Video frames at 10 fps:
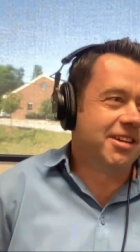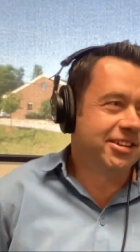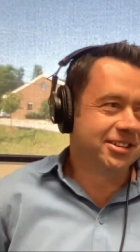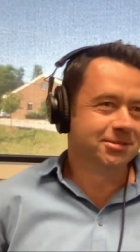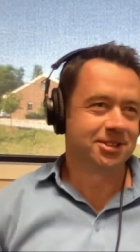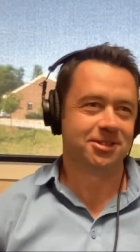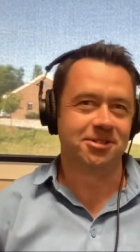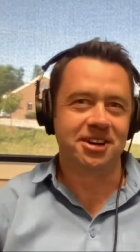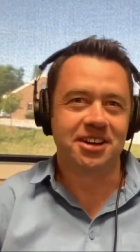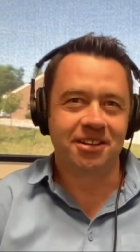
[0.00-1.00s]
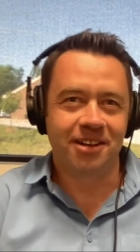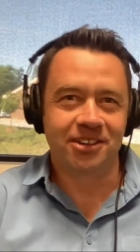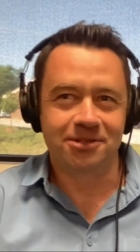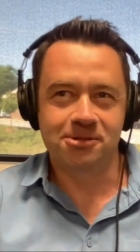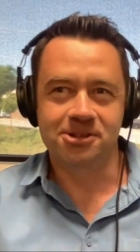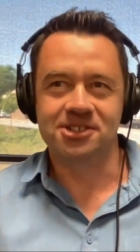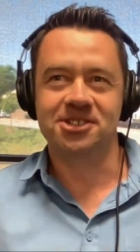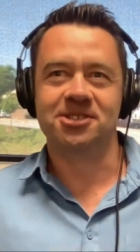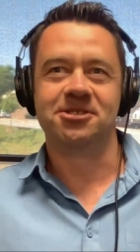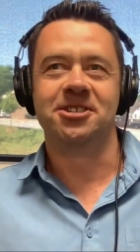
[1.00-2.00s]
awesome story, an awesome origin
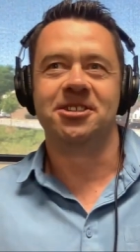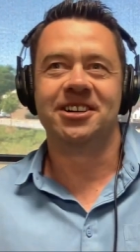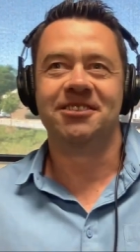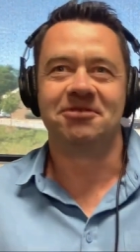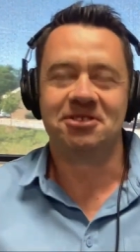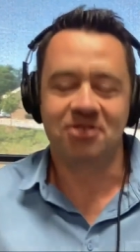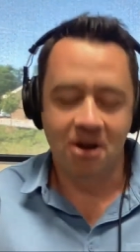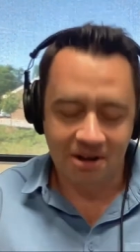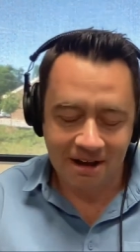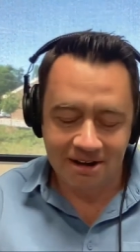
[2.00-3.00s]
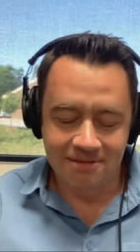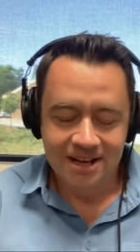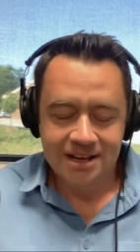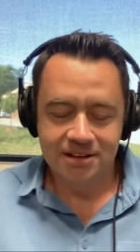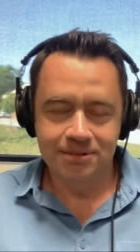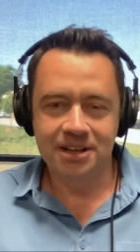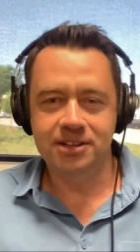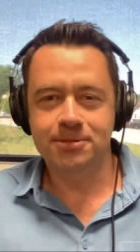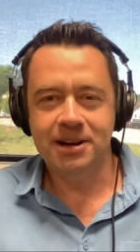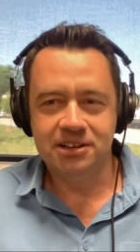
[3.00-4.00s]
story there, and we've all got them. Take
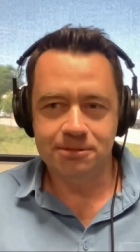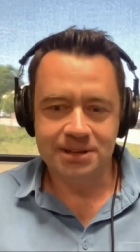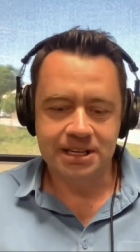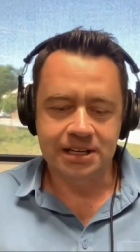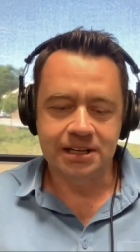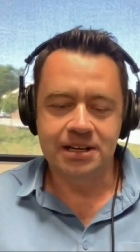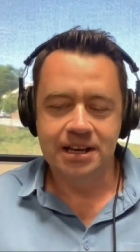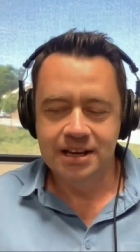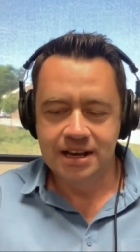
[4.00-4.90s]
us back to the beginning.